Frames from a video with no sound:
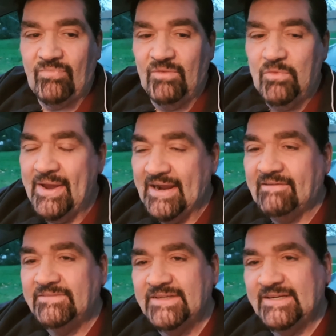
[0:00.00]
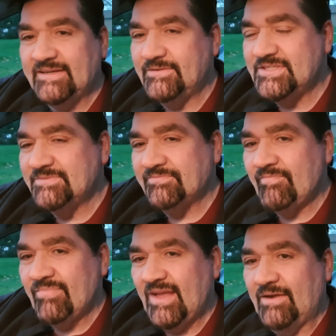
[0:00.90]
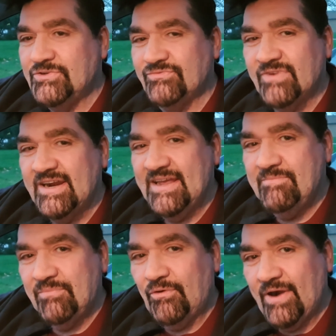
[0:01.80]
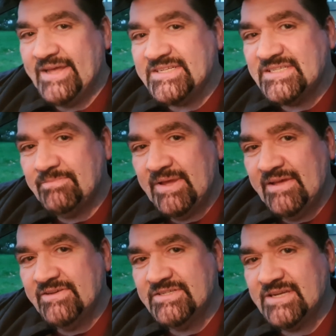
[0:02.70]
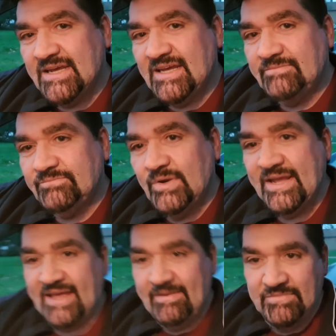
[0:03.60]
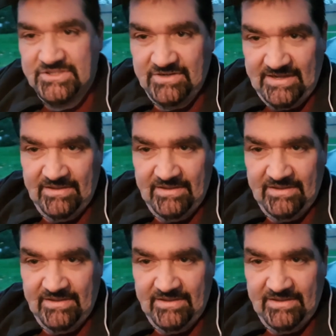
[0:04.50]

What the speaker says: we went out, and I was really impressed because when it came to like